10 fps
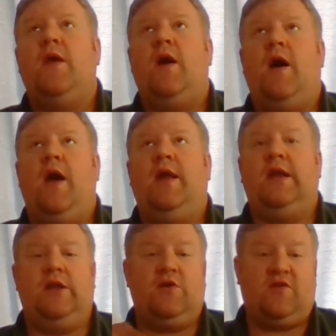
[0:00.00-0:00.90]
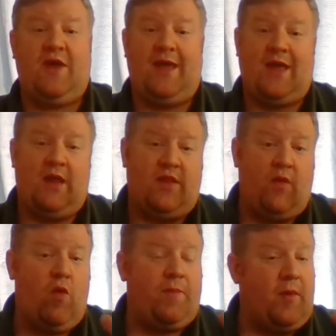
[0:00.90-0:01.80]
And it looks like they
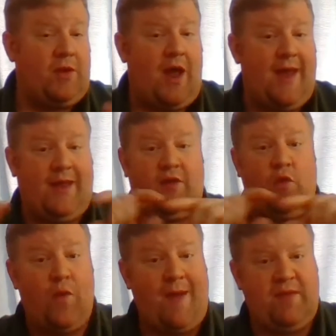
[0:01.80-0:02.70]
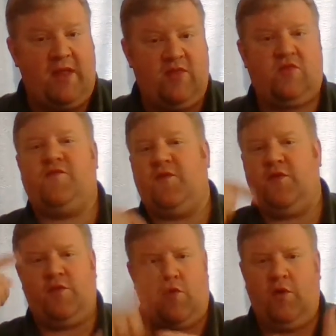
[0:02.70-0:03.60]
won't be relying on the weapons for
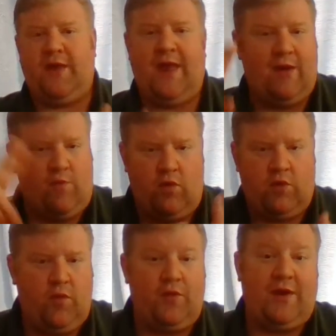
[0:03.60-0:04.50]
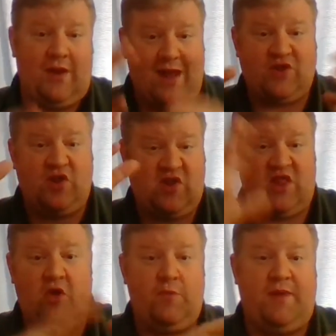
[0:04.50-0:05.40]
the roll to hit and roll to wound. It'll actually
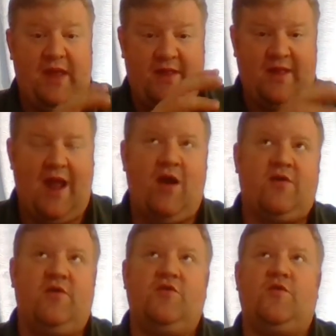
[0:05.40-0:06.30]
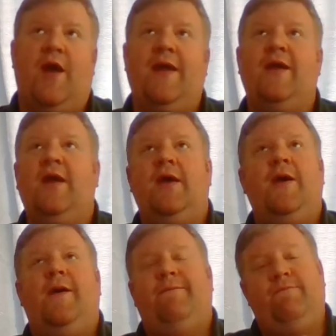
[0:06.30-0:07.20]
still be the characters, right?
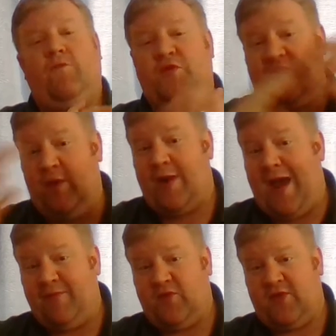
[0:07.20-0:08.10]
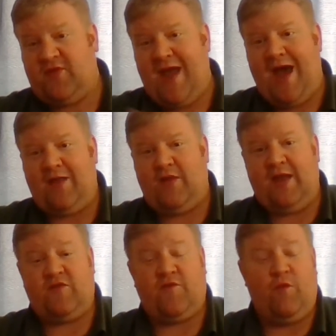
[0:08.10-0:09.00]
We'll see what happens with the stat
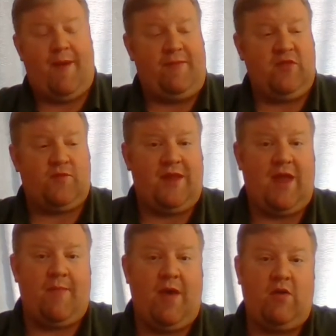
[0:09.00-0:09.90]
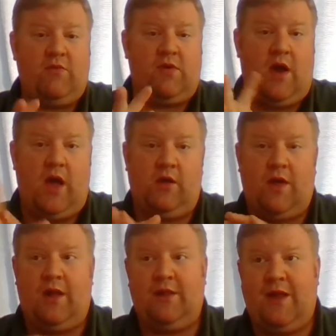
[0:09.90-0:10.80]
lines for weapons when they come out.
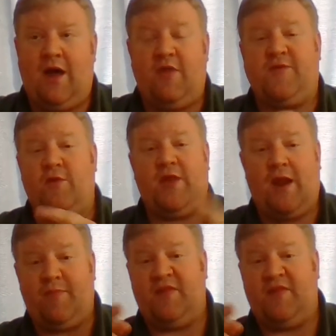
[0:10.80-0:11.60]
I'll throw that up on the